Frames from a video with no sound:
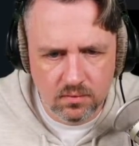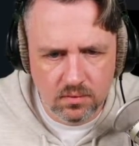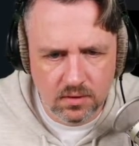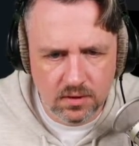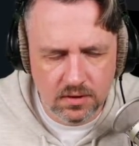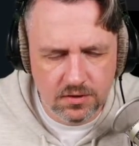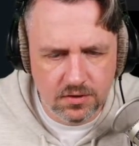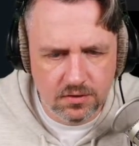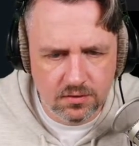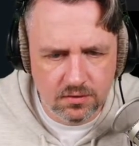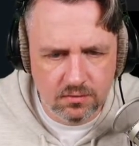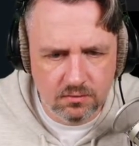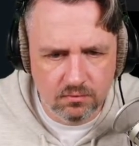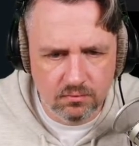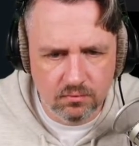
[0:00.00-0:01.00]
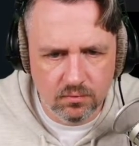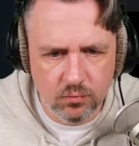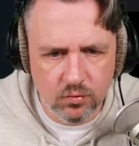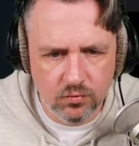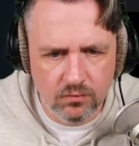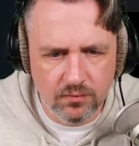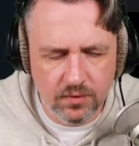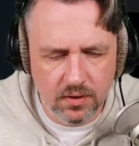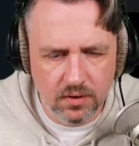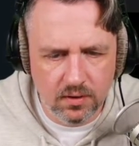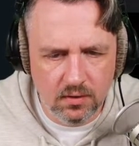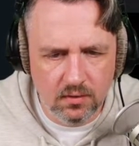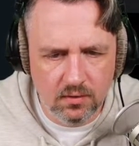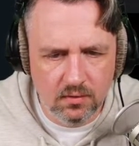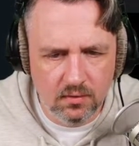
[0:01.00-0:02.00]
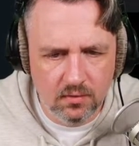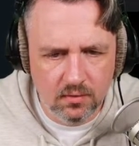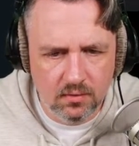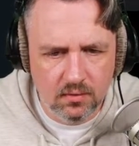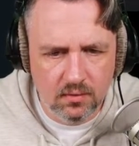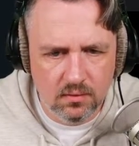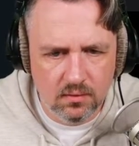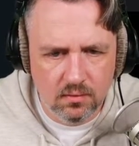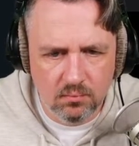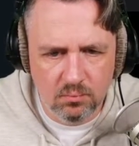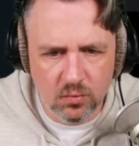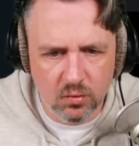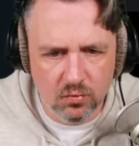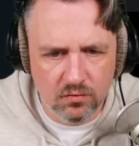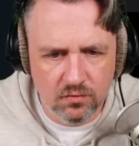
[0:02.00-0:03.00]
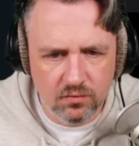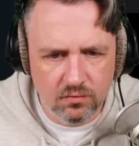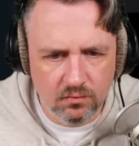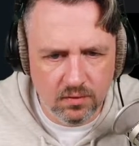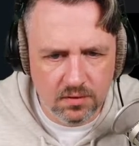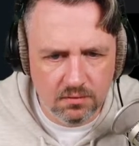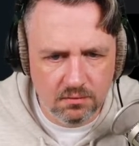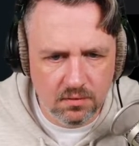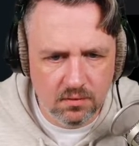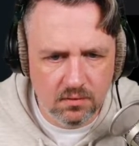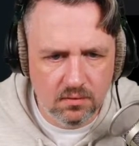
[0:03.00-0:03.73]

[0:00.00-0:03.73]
Let's just remove the build directory